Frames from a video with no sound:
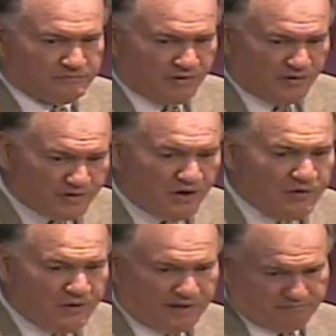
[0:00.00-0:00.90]
You're
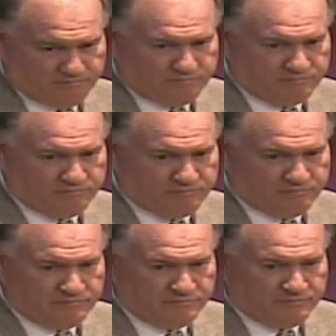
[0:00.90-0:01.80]
dirty.
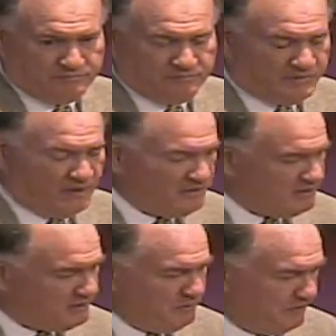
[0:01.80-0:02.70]
Not
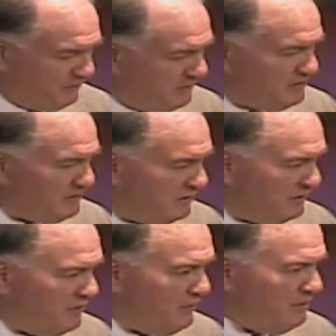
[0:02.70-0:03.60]
that they were physically
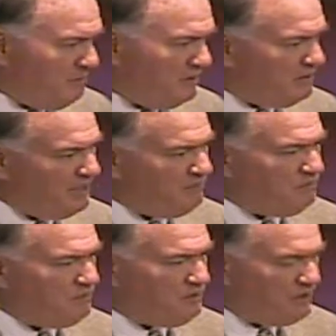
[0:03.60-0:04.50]
dirty, but they
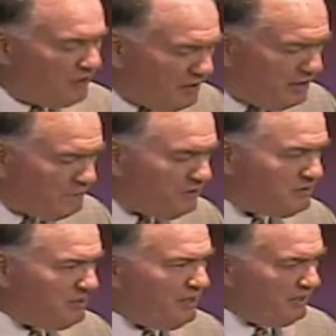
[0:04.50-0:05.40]
were dirty with
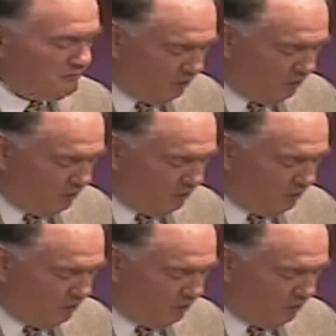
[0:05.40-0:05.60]
sin.